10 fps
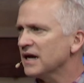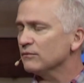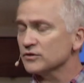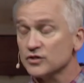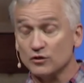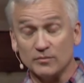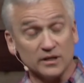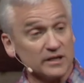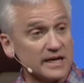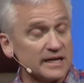I was
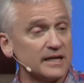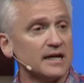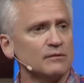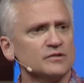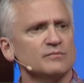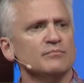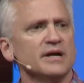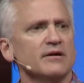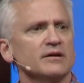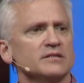humiliated, I was
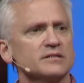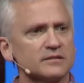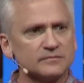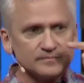embarrassed.